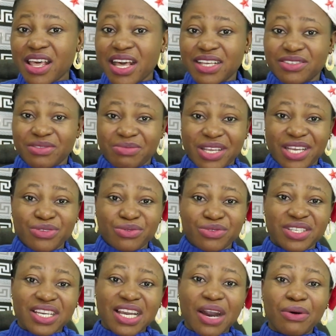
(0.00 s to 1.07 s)
And sometimes we
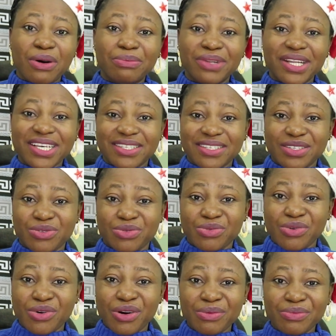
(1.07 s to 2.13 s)
think our blessings will
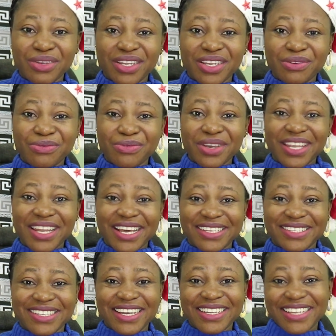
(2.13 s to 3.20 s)
come in a way
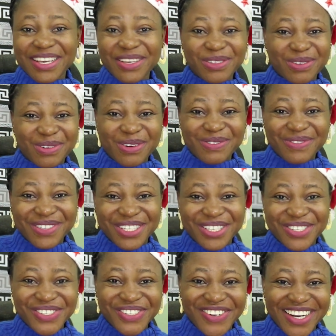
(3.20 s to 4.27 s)
like Santa used to come for
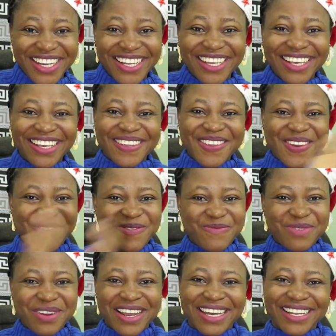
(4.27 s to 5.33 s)
children. You
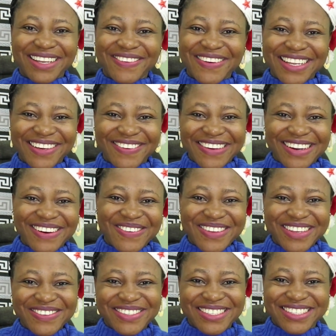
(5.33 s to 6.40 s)
pray, and then when they wake up,
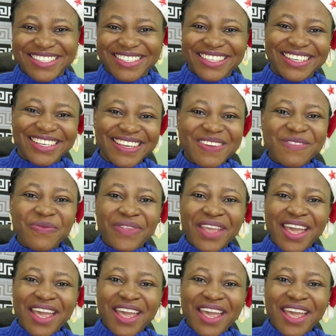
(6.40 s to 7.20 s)
they'll see